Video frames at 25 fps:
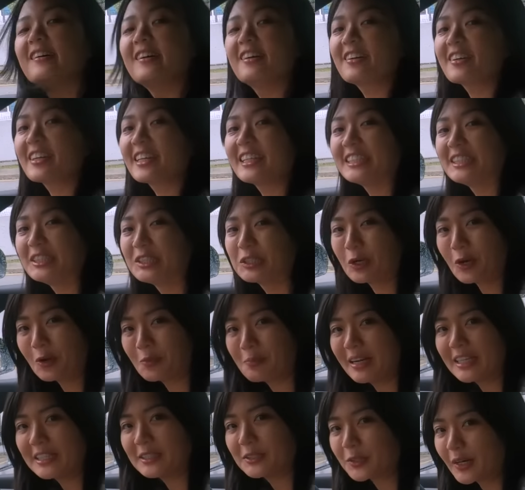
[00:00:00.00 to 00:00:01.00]
Okay, join
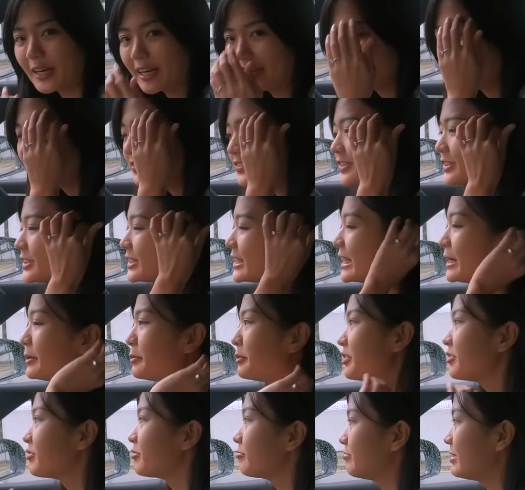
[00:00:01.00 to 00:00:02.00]
my drive today
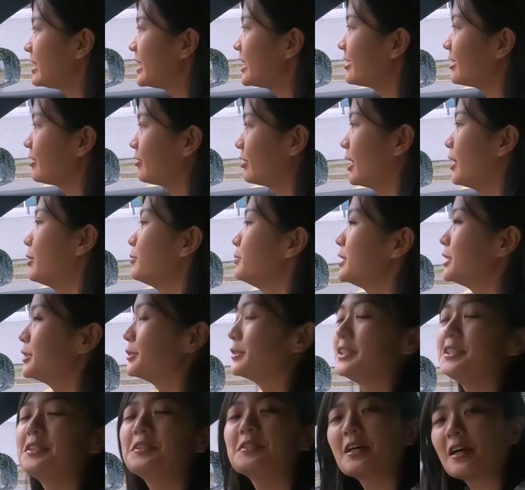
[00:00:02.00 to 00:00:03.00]
with me. I'll be
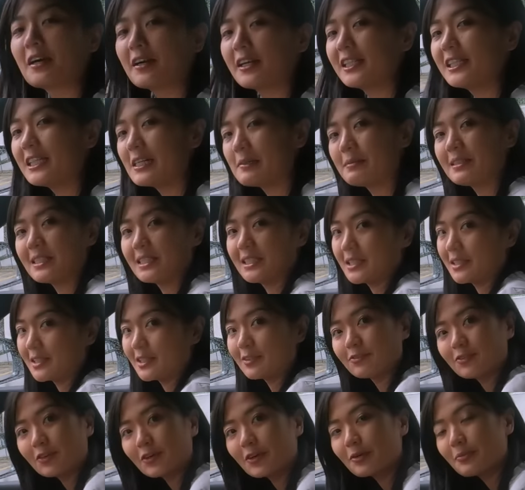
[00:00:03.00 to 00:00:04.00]
going to Arah Damansara
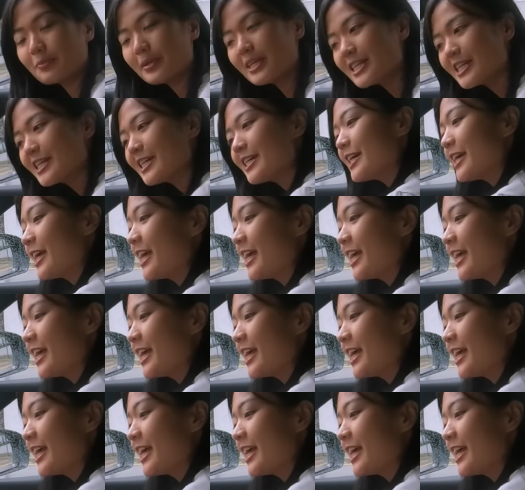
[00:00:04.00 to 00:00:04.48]
for a meeting.